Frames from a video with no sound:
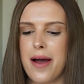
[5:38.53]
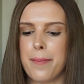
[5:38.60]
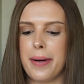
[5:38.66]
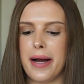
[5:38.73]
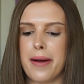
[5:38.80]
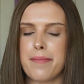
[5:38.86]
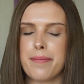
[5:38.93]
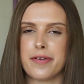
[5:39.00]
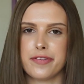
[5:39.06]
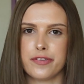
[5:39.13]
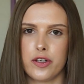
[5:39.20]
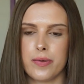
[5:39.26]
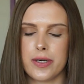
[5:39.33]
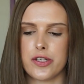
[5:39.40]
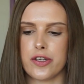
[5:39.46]
But
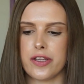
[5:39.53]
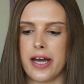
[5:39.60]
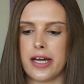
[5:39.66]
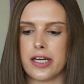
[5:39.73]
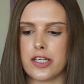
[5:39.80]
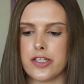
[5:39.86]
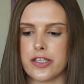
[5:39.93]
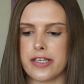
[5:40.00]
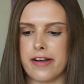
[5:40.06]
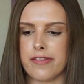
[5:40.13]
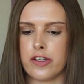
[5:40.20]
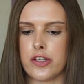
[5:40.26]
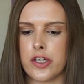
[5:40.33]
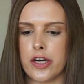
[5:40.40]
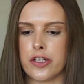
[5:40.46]
before we do that, you just have
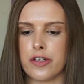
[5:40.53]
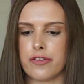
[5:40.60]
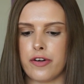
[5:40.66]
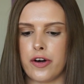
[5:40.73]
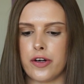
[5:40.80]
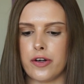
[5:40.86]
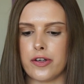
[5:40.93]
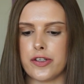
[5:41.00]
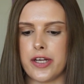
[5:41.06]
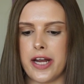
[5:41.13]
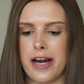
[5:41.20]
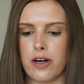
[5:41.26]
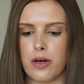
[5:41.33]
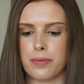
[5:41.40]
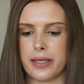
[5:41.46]
to turn your phone onto
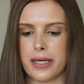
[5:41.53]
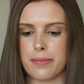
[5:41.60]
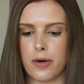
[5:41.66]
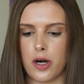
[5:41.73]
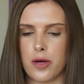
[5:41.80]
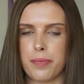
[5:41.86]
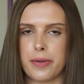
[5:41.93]
aeroplane mode,